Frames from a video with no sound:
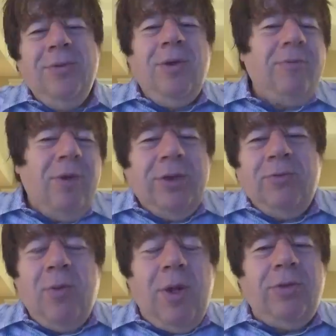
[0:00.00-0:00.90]
Well,
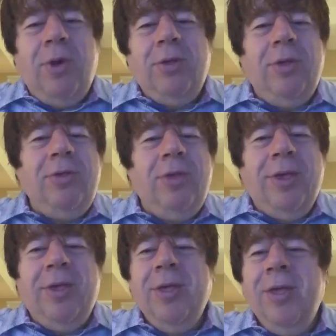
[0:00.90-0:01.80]
relative to what? So it's
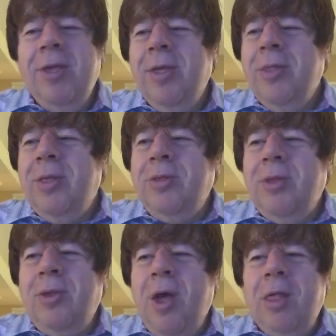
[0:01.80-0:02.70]
like
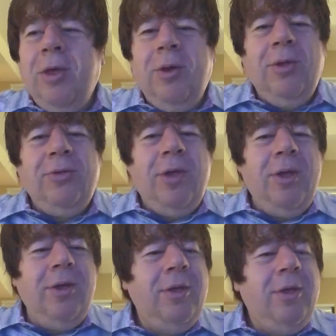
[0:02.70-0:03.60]
the dollar is
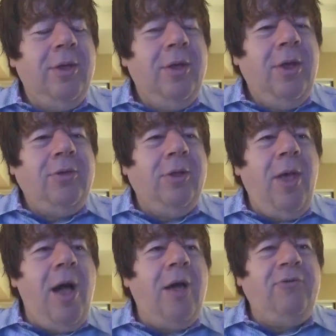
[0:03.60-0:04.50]
a
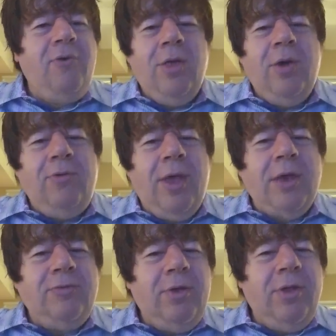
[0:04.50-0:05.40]
log falling off the
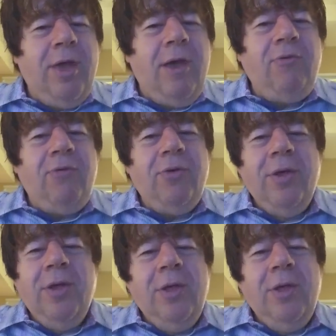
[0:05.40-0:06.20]
edge of a cliff.